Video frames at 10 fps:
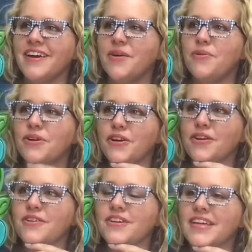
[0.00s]
Well,
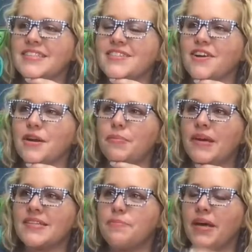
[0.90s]
girl, get started.
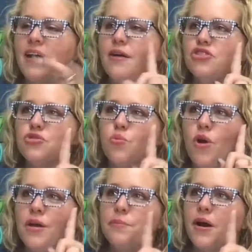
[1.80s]
Pick pick out just
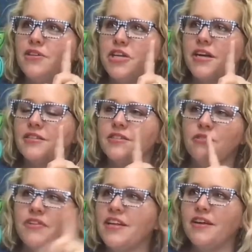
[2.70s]
one project. Don't
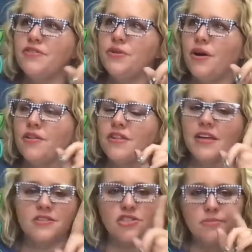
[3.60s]
feel like you have to do all the
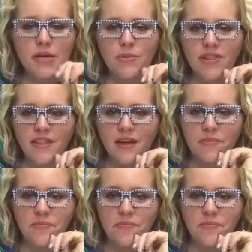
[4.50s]
things. Just pick one thing.